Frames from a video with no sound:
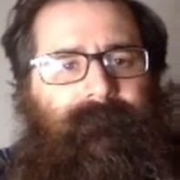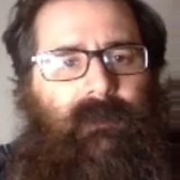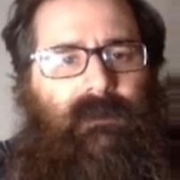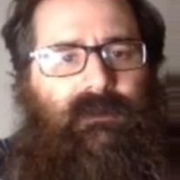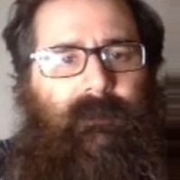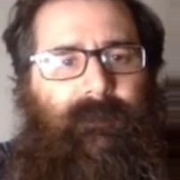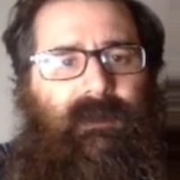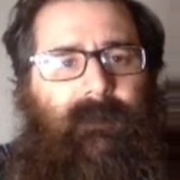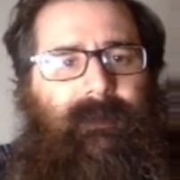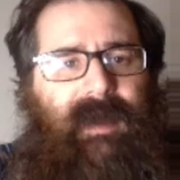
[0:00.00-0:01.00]
So let me
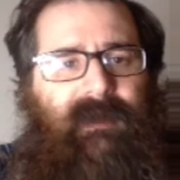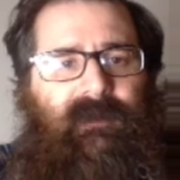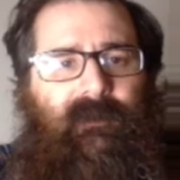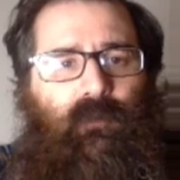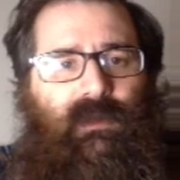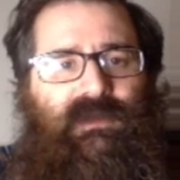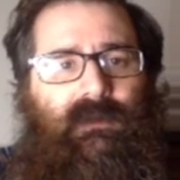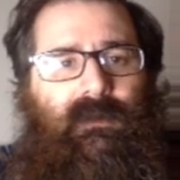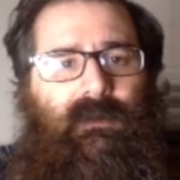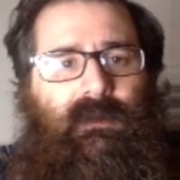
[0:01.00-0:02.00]
plug back into the
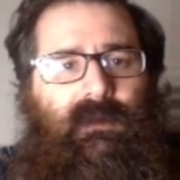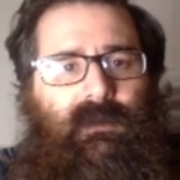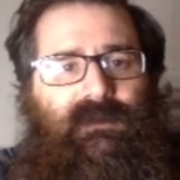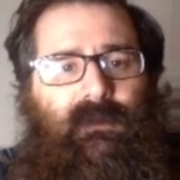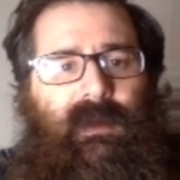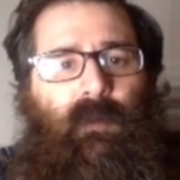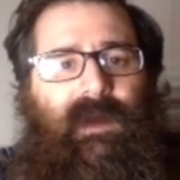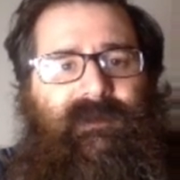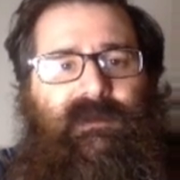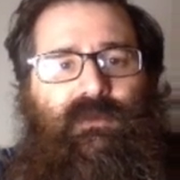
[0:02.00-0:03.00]
original, because all I
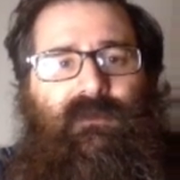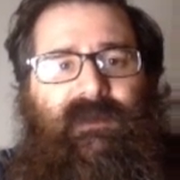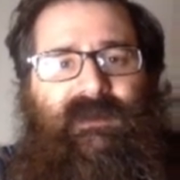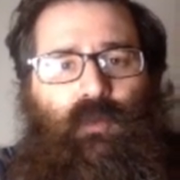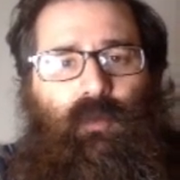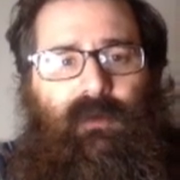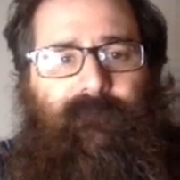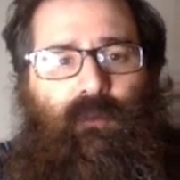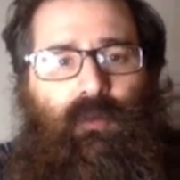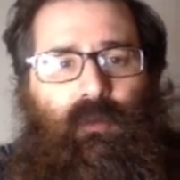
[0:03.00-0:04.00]
wanted to do this work
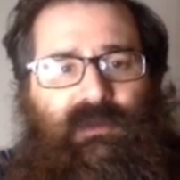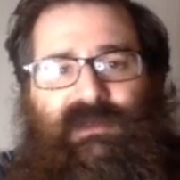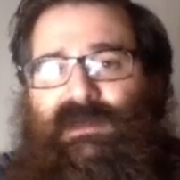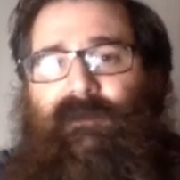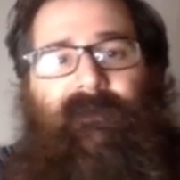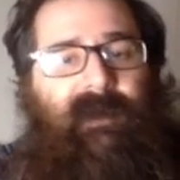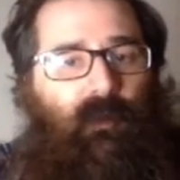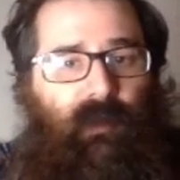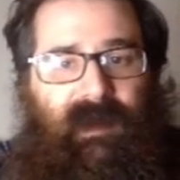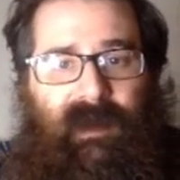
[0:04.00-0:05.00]
for was just to find
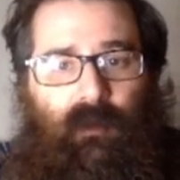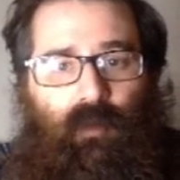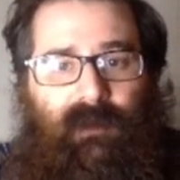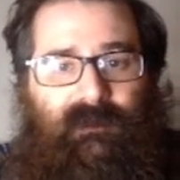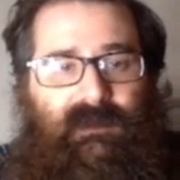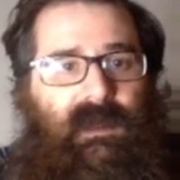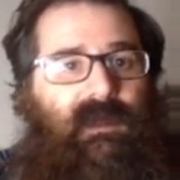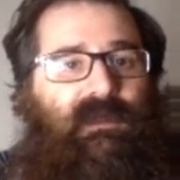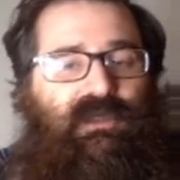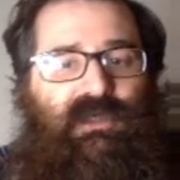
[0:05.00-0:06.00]
out what a was,
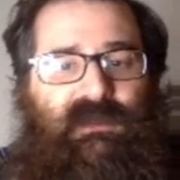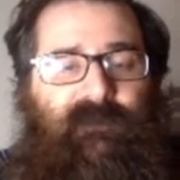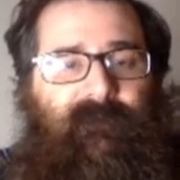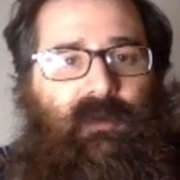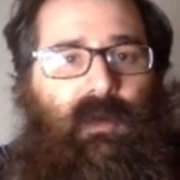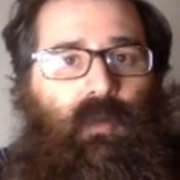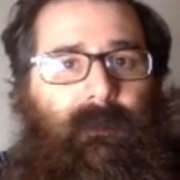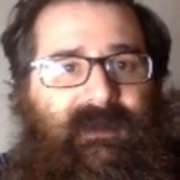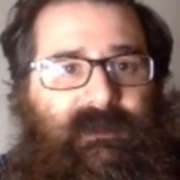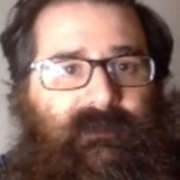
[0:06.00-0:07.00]
just to figure out what
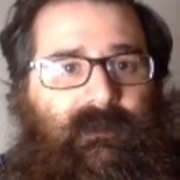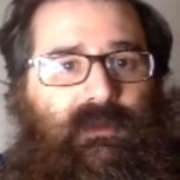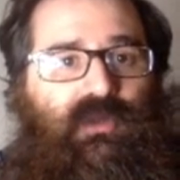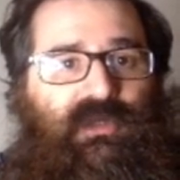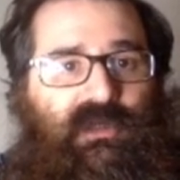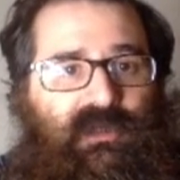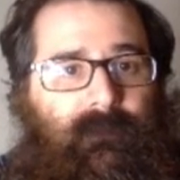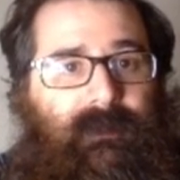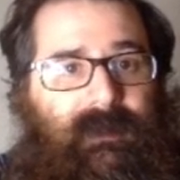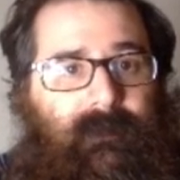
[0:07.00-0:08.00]
my substitution
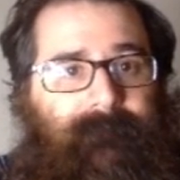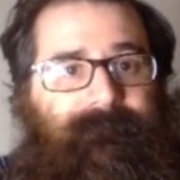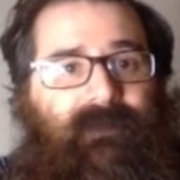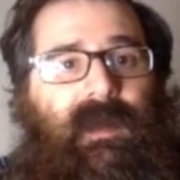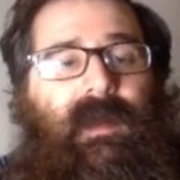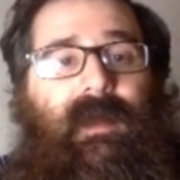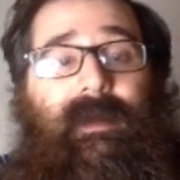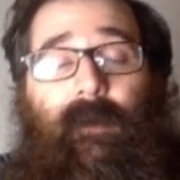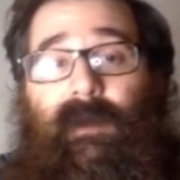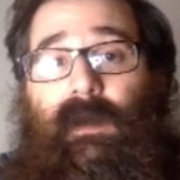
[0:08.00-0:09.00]
should be.
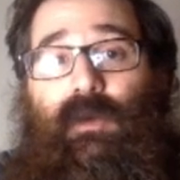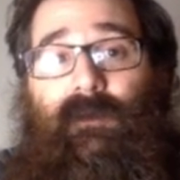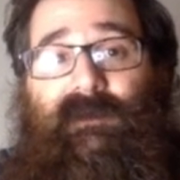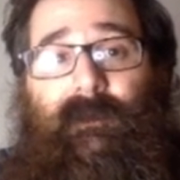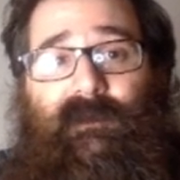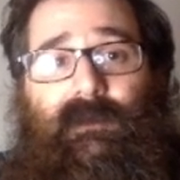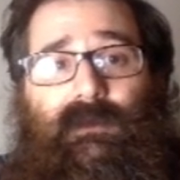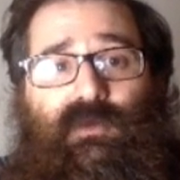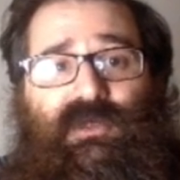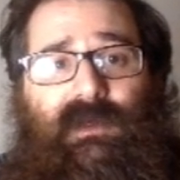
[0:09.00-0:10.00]
Now that I know the
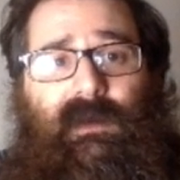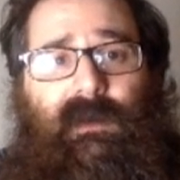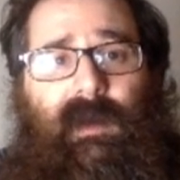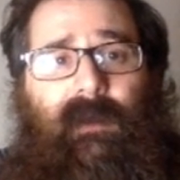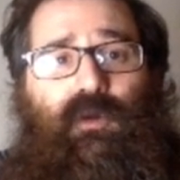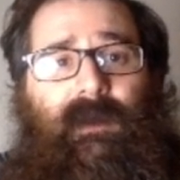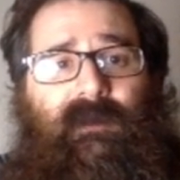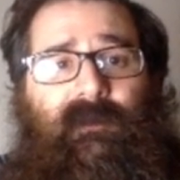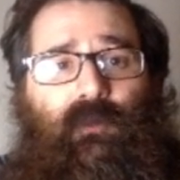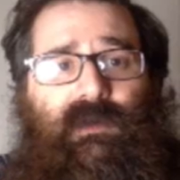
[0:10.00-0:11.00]
substitution, I can go back
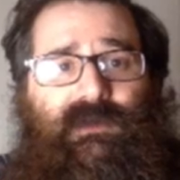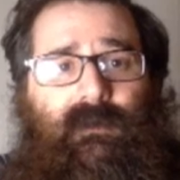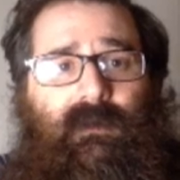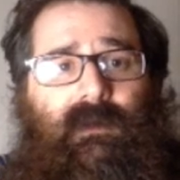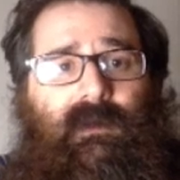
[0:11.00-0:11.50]
to the original.